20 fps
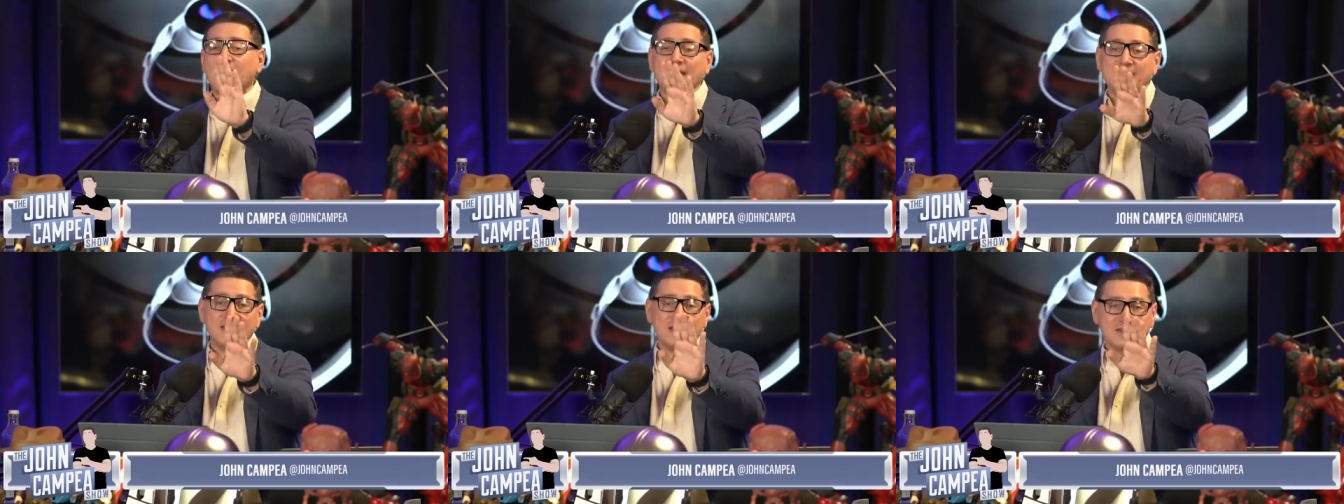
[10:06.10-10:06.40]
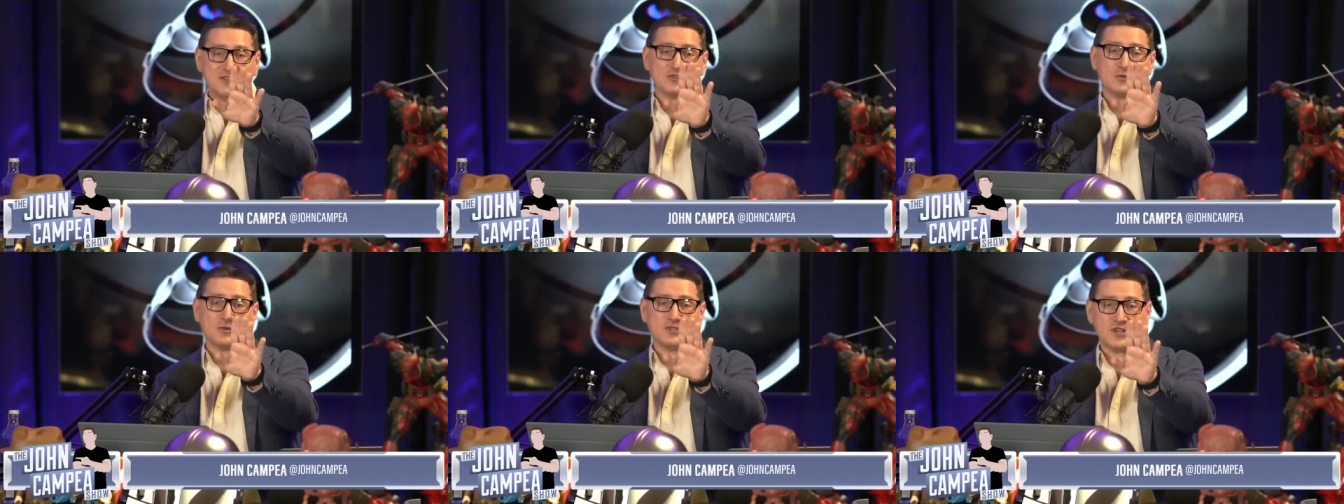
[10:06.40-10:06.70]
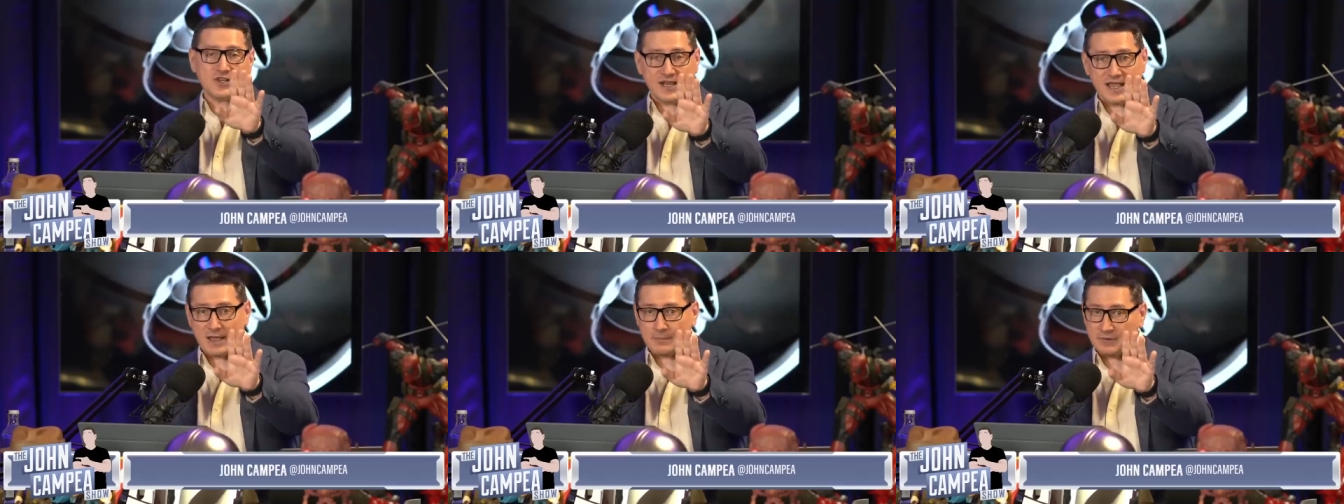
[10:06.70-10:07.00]
I think this is what's
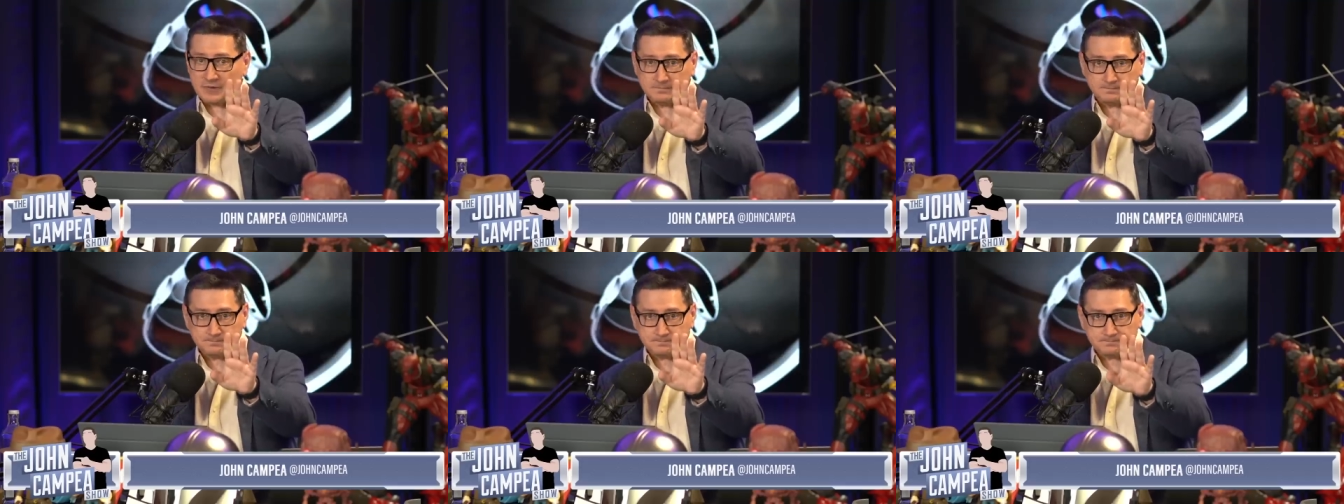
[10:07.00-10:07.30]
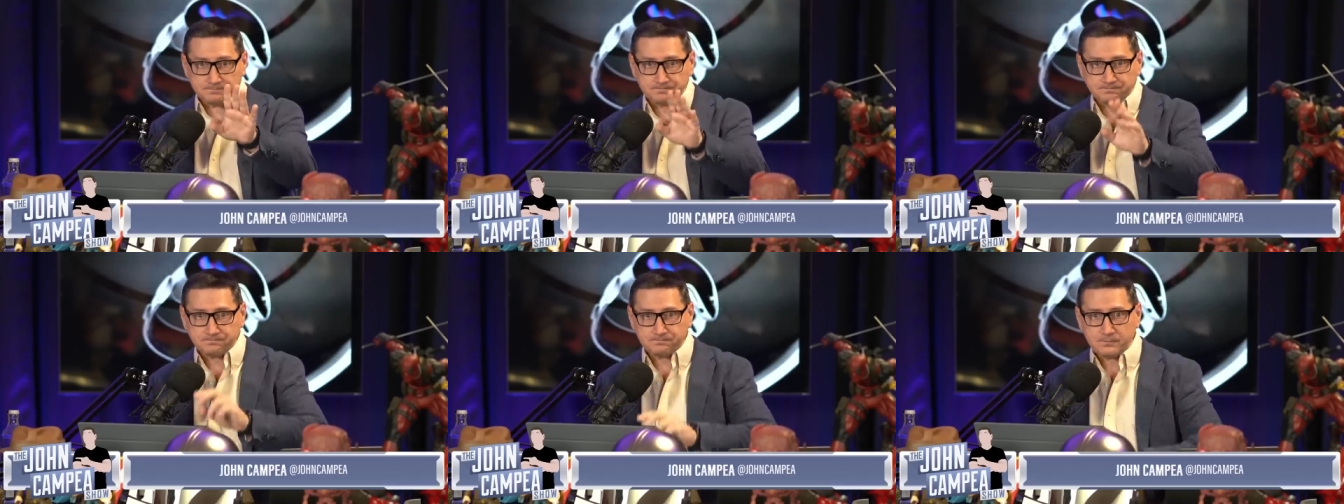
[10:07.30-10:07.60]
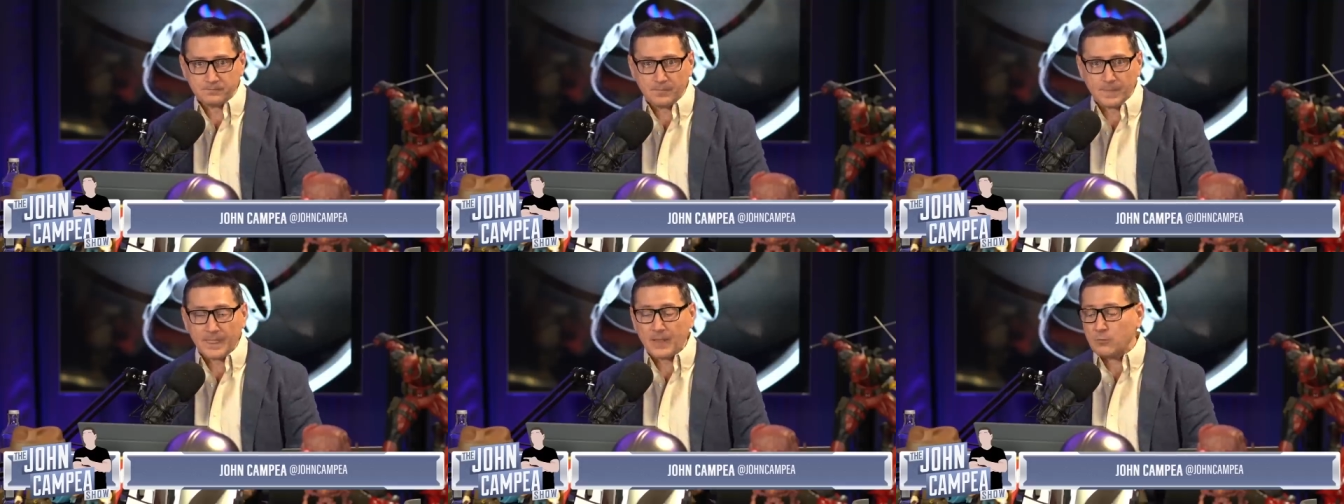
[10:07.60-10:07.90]
going to happen.
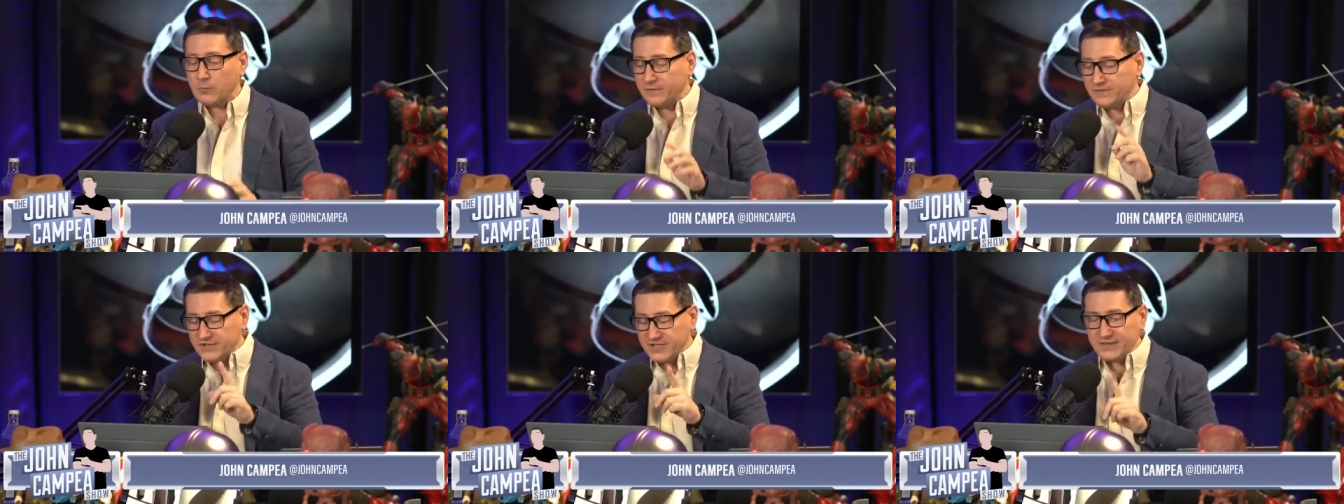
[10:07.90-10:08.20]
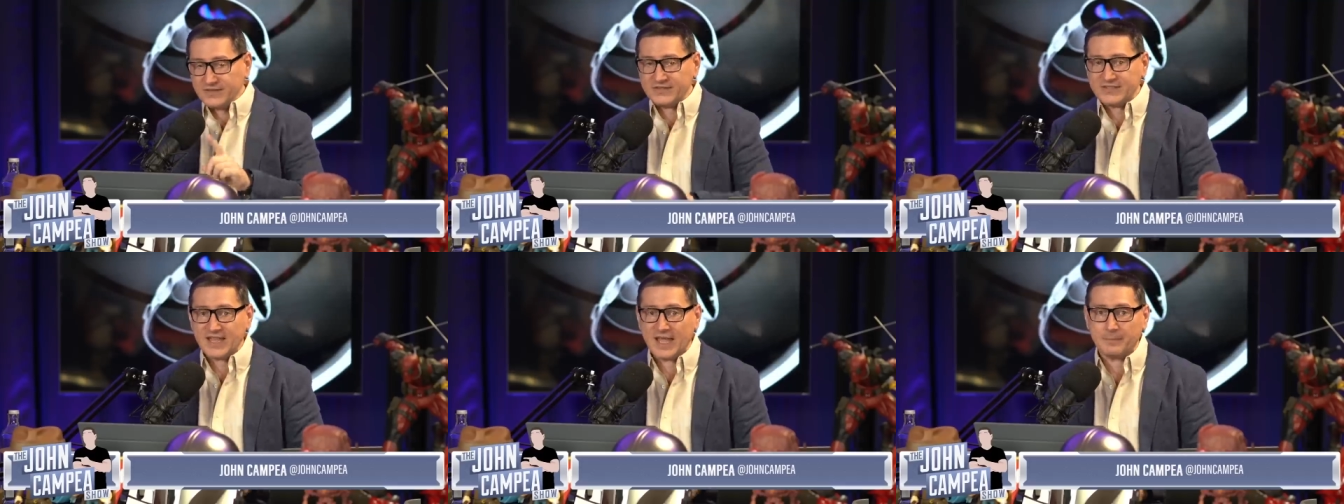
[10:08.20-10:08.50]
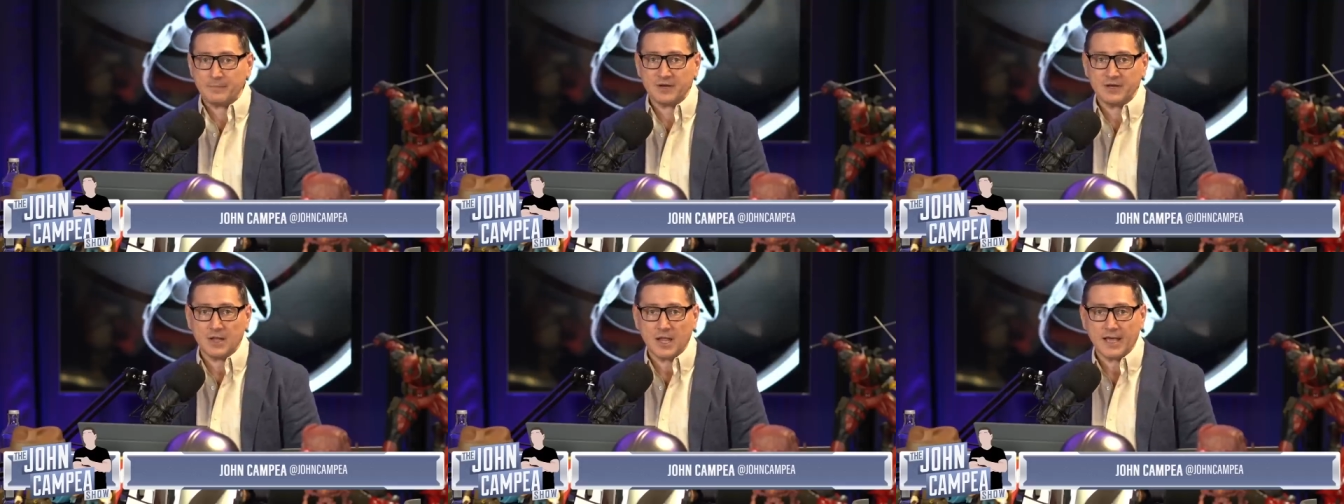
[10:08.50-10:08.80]
We've seen this
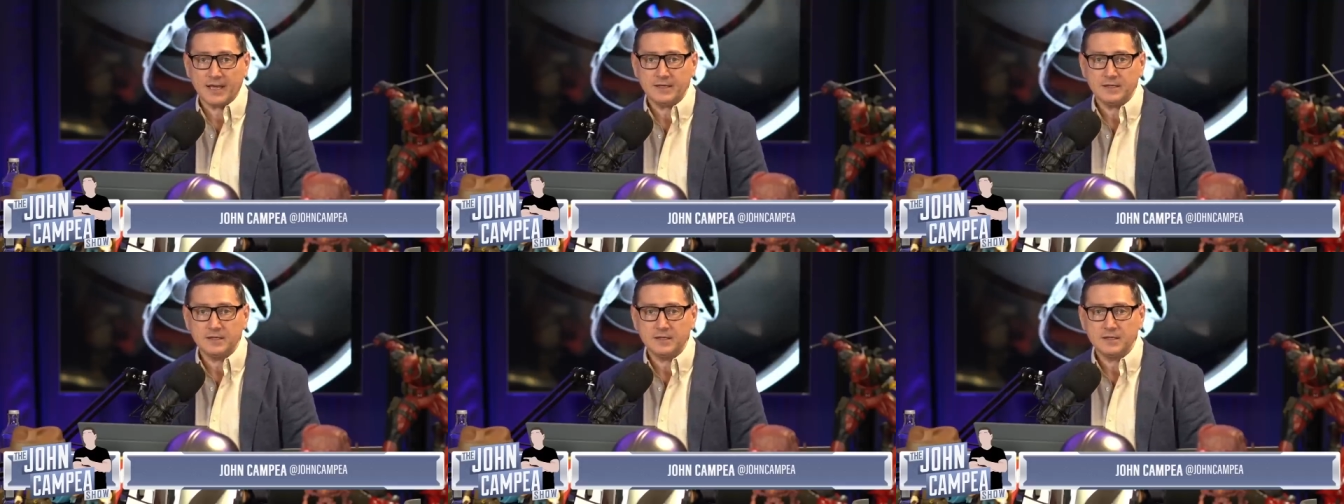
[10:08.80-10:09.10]
happen a lot.